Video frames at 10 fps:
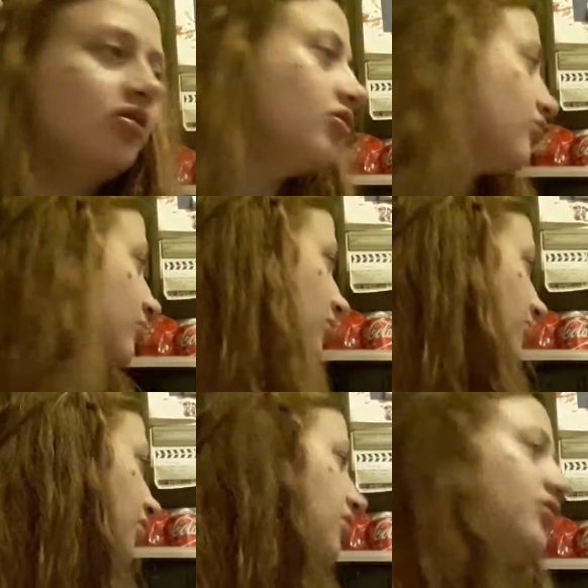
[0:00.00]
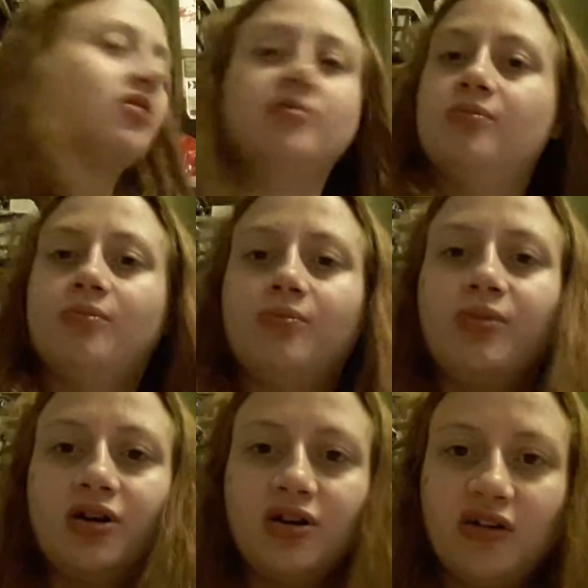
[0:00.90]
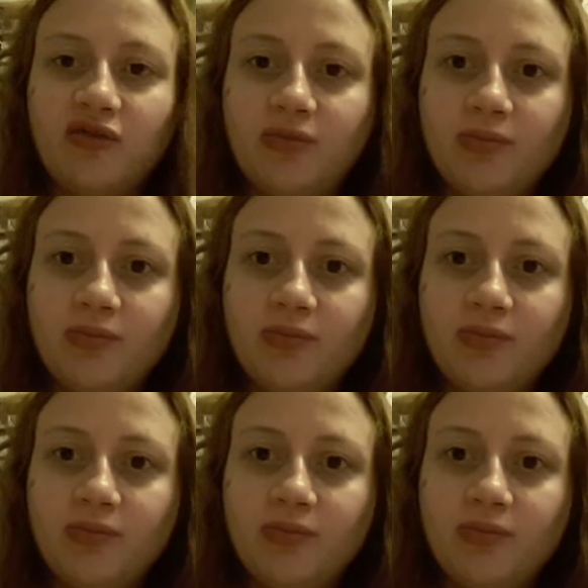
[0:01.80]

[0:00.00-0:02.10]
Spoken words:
Cosmic Panda bath